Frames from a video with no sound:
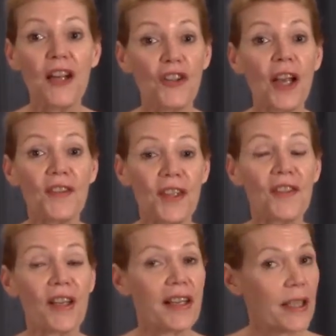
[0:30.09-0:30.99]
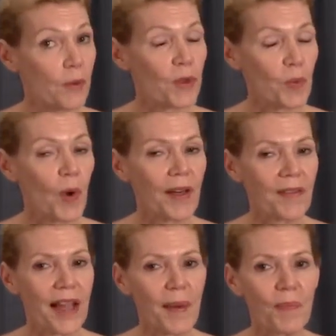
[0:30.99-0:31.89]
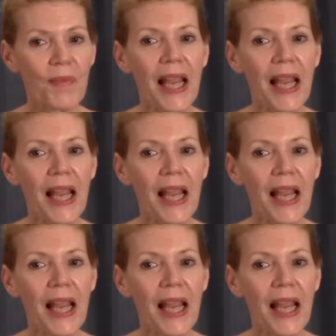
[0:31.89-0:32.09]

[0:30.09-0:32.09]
Jesse said he was one of them.